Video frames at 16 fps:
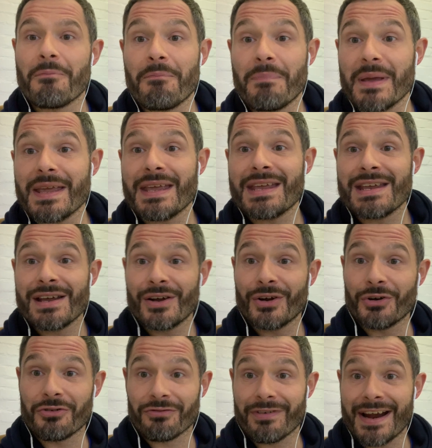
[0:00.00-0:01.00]
be
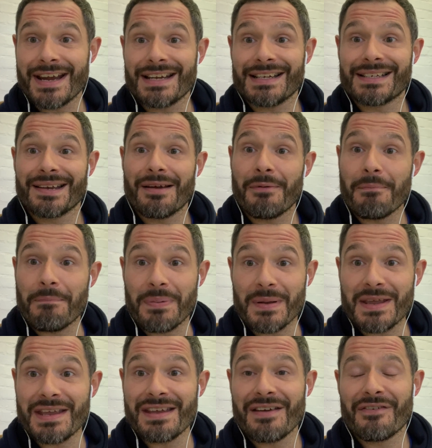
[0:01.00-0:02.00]
great,
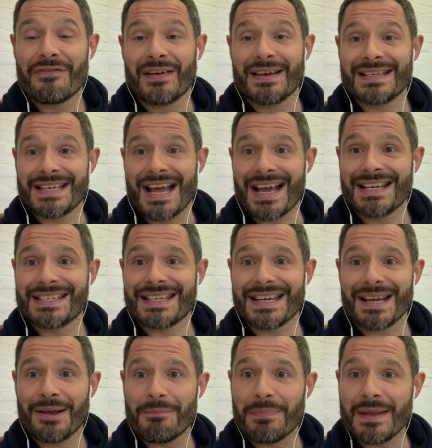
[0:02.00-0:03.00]
be
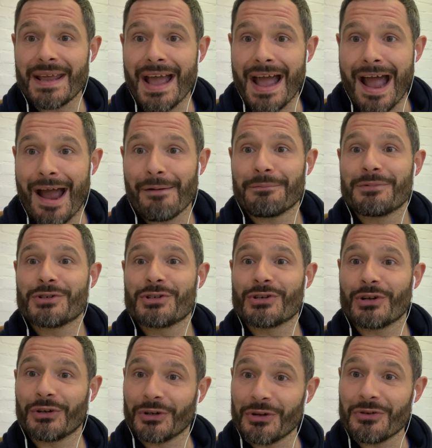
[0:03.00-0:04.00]
fantastic, be
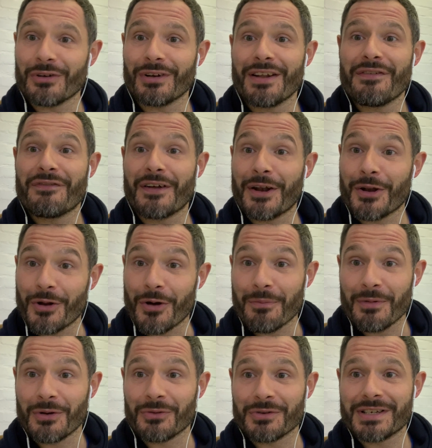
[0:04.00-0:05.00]
absolutely
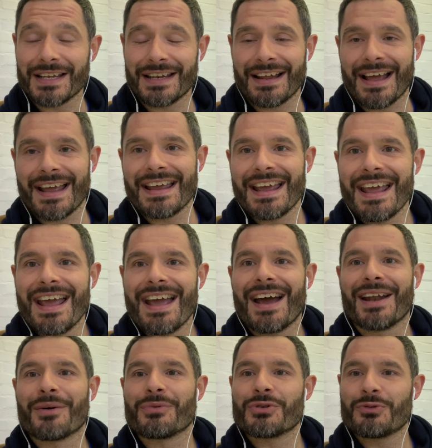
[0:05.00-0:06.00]
phenomenal today,
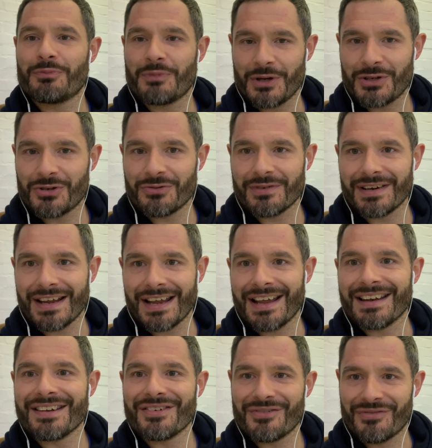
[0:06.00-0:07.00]
and I will speak to you
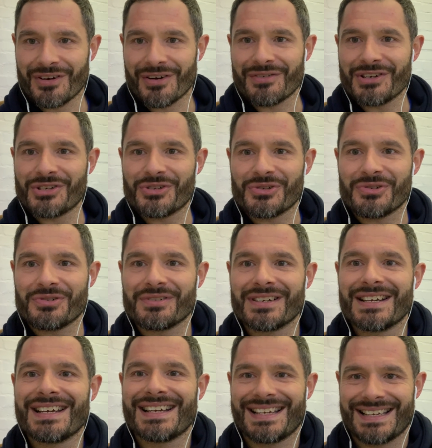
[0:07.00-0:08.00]
again very soon.
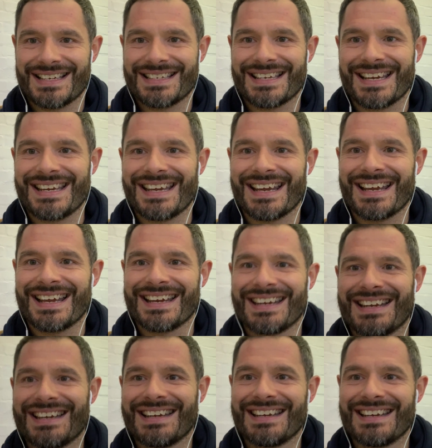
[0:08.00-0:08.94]
Take care.